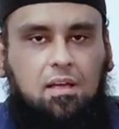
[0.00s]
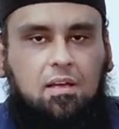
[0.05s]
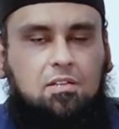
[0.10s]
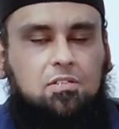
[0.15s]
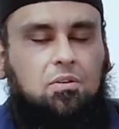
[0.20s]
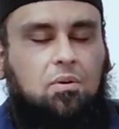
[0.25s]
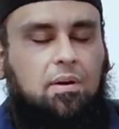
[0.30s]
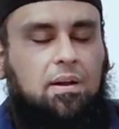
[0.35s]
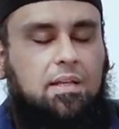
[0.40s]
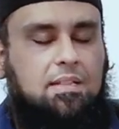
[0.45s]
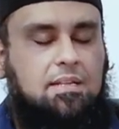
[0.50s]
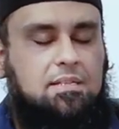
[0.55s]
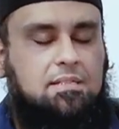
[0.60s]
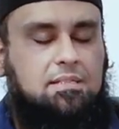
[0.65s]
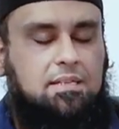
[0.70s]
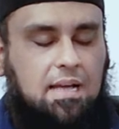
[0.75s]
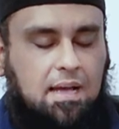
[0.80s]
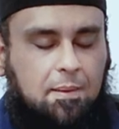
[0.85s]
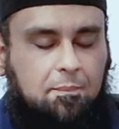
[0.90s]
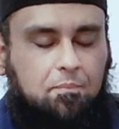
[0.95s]
Uh, sorry,
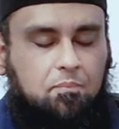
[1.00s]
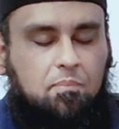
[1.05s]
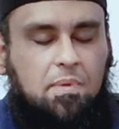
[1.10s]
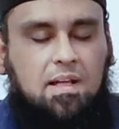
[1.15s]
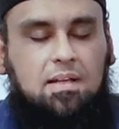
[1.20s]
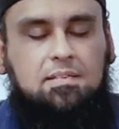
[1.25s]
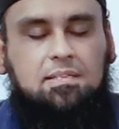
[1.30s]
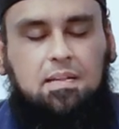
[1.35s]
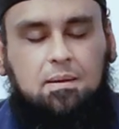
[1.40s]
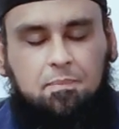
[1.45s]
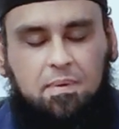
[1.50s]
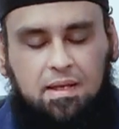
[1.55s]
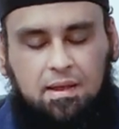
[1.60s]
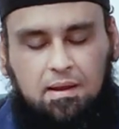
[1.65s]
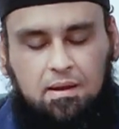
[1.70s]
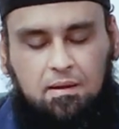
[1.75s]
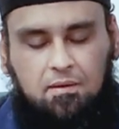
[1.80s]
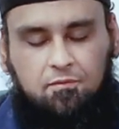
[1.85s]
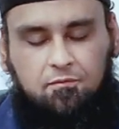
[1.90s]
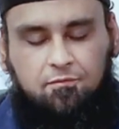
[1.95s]
this, yeah, magazine by
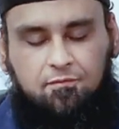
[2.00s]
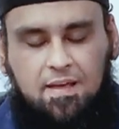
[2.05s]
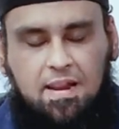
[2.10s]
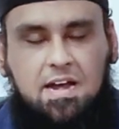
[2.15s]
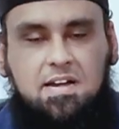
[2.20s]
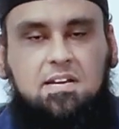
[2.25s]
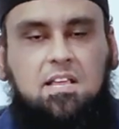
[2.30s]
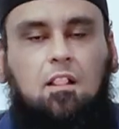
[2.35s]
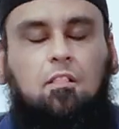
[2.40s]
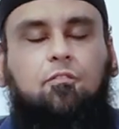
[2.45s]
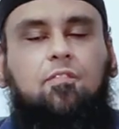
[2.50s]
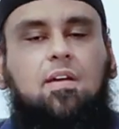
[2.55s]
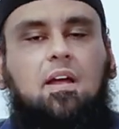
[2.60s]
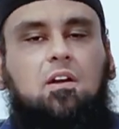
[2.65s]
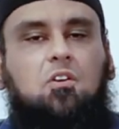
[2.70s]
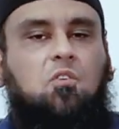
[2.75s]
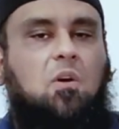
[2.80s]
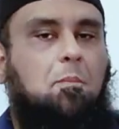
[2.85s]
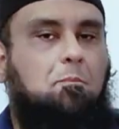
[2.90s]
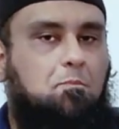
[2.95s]
uh,
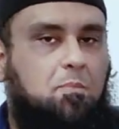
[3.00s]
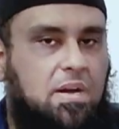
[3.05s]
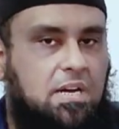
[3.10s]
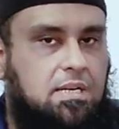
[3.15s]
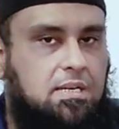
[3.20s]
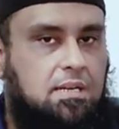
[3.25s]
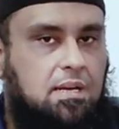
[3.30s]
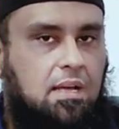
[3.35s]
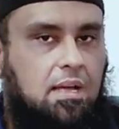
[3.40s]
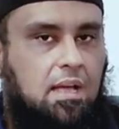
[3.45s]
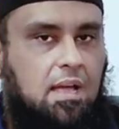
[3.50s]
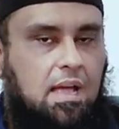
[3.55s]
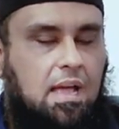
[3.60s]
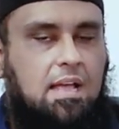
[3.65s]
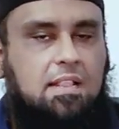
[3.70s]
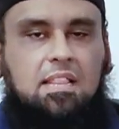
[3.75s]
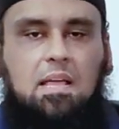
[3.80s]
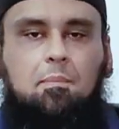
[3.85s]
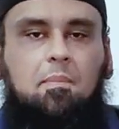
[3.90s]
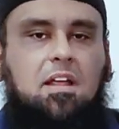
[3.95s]
Philadelphia Trumpet.
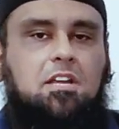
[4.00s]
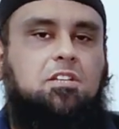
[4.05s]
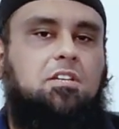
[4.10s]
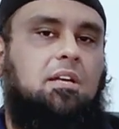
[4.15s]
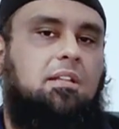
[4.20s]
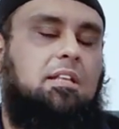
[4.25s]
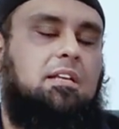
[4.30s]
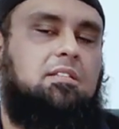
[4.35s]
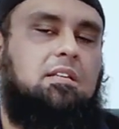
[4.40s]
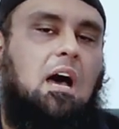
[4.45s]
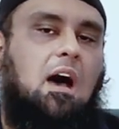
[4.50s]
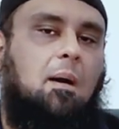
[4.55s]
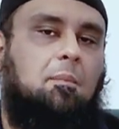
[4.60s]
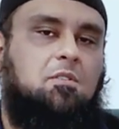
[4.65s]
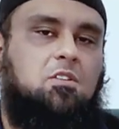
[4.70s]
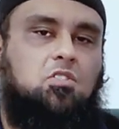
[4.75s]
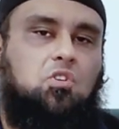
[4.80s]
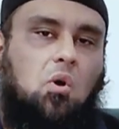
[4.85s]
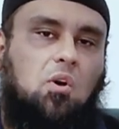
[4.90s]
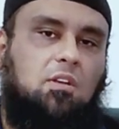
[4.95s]
And they mentioned this
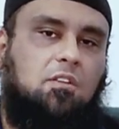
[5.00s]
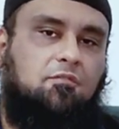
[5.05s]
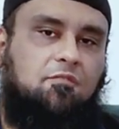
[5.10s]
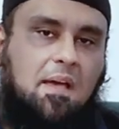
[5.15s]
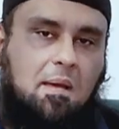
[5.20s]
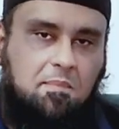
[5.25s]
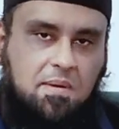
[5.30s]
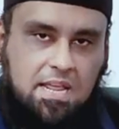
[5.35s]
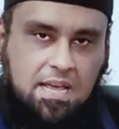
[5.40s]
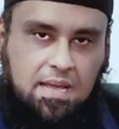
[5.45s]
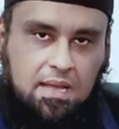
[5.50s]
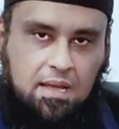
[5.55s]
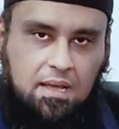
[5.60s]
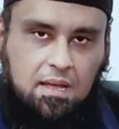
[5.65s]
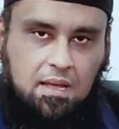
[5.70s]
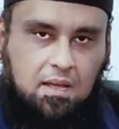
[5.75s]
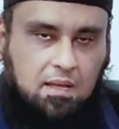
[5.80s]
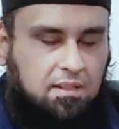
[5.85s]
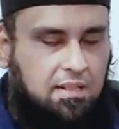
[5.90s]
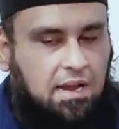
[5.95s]
Armstrong's family
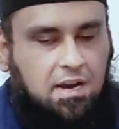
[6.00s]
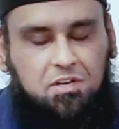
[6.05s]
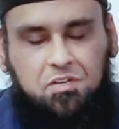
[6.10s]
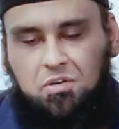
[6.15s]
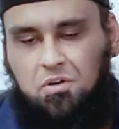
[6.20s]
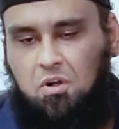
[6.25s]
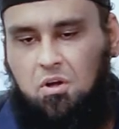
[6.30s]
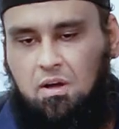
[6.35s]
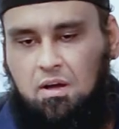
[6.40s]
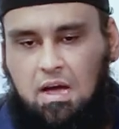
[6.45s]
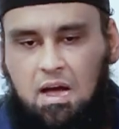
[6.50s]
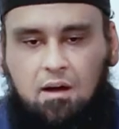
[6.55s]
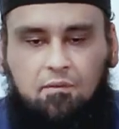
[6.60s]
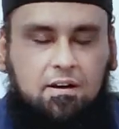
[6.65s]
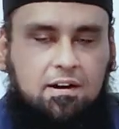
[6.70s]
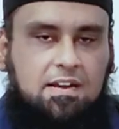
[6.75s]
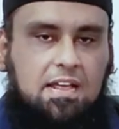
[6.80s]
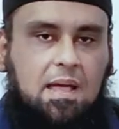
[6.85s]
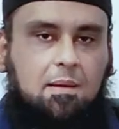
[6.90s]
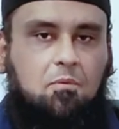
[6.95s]
that, you know,
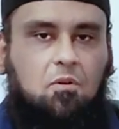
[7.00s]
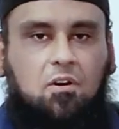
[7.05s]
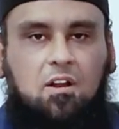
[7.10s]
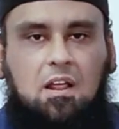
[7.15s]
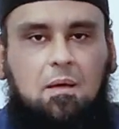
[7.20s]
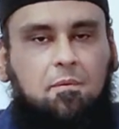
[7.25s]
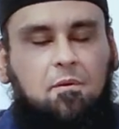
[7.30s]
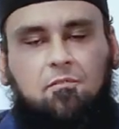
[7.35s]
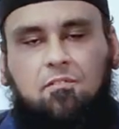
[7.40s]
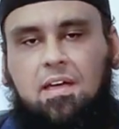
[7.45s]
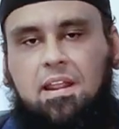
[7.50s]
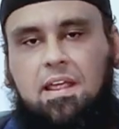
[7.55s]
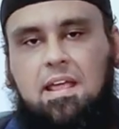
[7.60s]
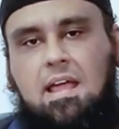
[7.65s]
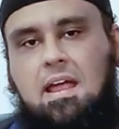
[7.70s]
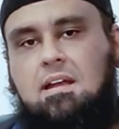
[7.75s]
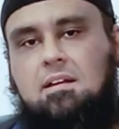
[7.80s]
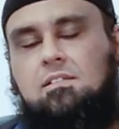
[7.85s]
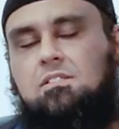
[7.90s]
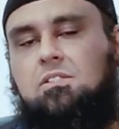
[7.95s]
our time gonna be very
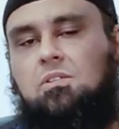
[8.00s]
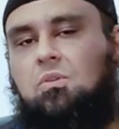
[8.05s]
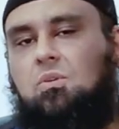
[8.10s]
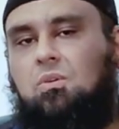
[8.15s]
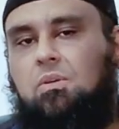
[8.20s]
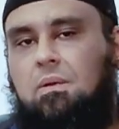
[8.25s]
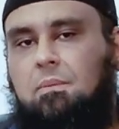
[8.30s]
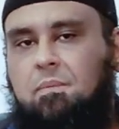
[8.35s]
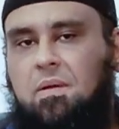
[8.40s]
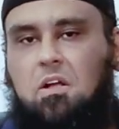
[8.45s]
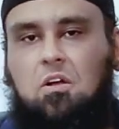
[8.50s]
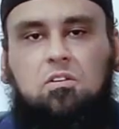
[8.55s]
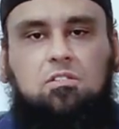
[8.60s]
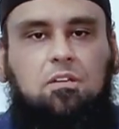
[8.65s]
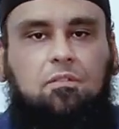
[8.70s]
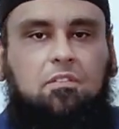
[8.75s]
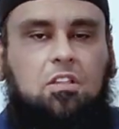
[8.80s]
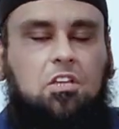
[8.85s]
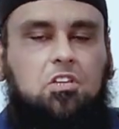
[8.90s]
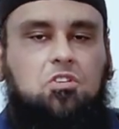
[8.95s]
end soon because
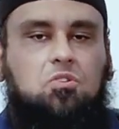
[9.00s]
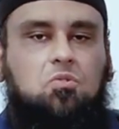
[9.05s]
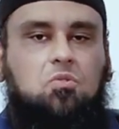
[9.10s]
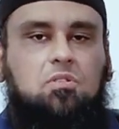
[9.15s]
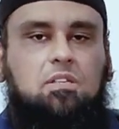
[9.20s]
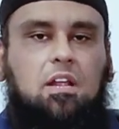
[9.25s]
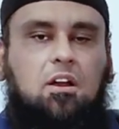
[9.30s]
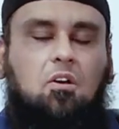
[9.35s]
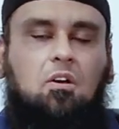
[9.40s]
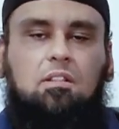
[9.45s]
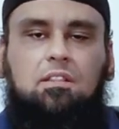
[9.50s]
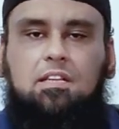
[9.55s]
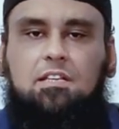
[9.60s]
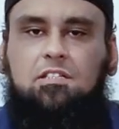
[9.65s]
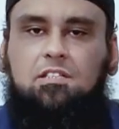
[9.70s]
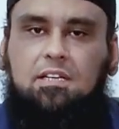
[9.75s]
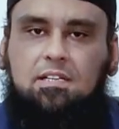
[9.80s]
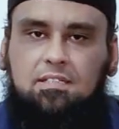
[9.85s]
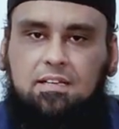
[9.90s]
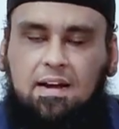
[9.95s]
of the Jews and all
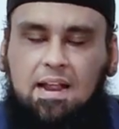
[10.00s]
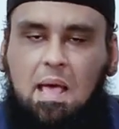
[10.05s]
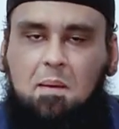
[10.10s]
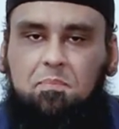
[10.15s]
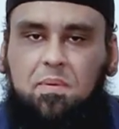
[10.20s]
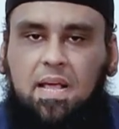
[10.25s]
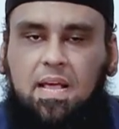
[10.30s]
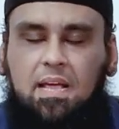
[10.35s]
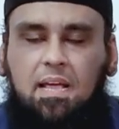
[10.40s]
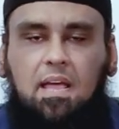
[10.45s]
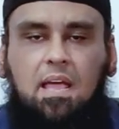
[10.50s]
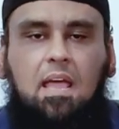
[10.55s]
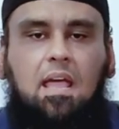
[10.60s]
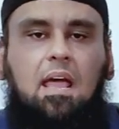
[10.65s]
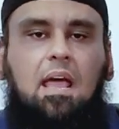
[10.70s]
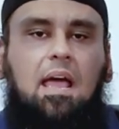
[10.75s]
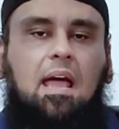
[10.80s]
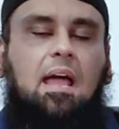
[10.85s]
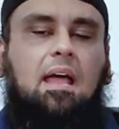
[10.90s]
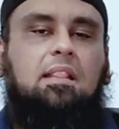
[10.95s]
these things are happening.
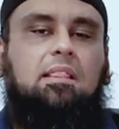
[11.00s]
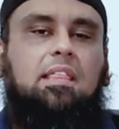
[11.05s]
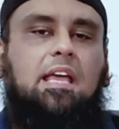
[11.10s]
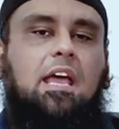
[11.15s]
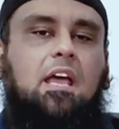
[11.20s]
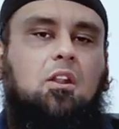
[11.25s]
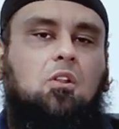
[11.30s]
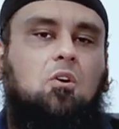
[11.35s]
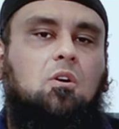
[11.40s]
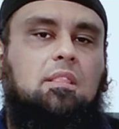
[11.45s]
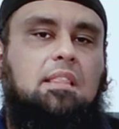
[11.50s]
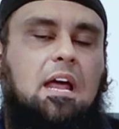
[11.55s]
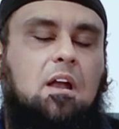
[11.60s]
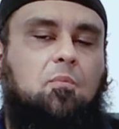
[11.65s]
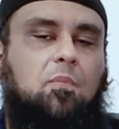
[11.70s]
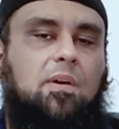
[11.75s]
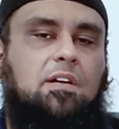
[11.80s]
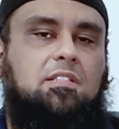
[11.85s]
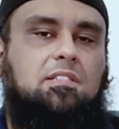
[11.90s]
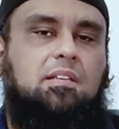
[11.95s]
And they know
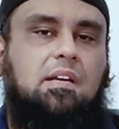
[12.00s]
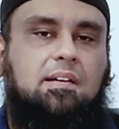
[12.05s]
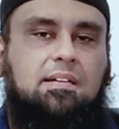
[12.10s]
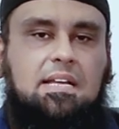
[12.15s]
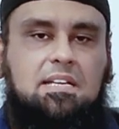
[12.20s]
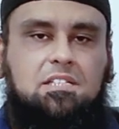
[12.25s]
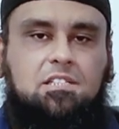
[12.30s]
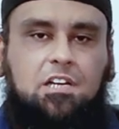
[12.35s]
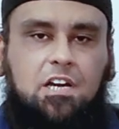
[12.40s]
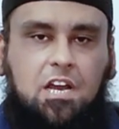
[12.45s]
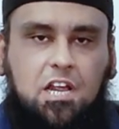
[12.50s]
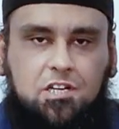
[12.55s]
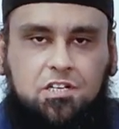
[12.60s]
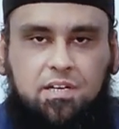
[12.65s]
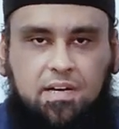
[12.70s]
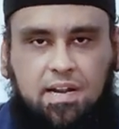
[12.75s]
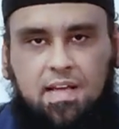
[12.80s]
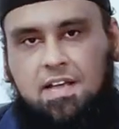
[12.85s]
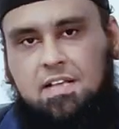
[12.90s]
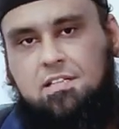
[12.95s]
that what their
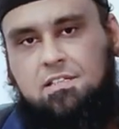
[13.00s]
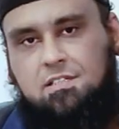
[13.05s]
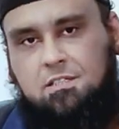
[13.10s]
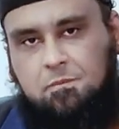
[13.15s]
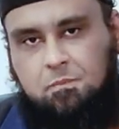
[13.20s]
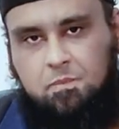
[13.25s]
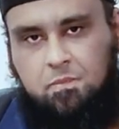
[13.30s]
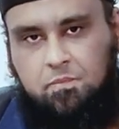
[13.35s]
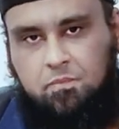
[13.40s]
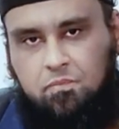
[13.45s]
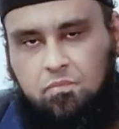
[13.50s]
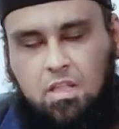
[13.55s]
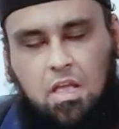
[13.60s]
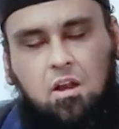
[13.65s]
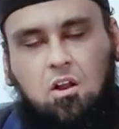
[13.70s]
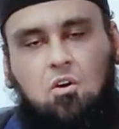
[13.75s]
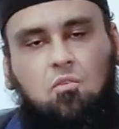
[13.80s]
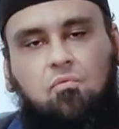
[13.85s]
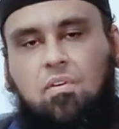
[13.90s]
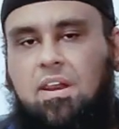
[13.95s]
destination is. They
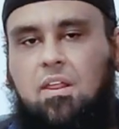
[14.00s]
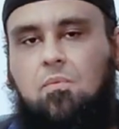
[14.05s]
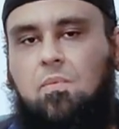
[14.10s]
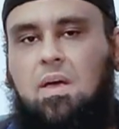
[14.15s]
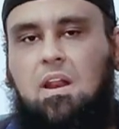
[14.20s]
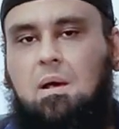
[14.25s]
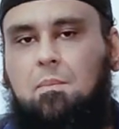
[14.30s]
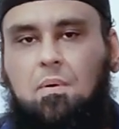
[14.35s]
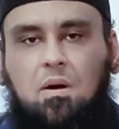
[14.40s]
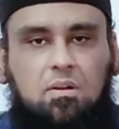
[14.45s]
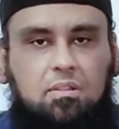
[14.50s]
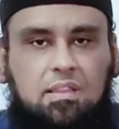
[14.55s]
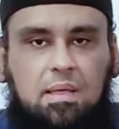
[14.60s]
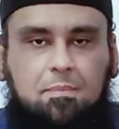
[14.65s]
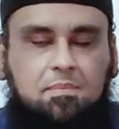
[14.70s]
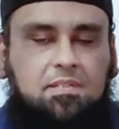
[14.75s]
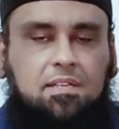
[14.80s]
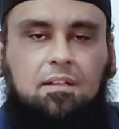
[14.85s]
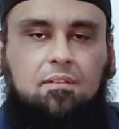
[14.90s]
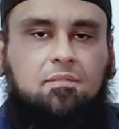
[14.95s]
know very well about
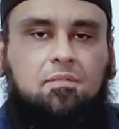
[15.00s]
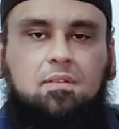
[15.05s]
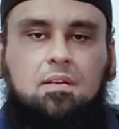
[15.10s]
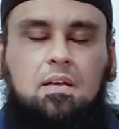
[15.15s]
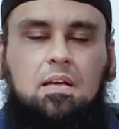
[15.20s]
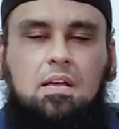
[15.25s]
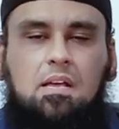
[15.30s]
themselves.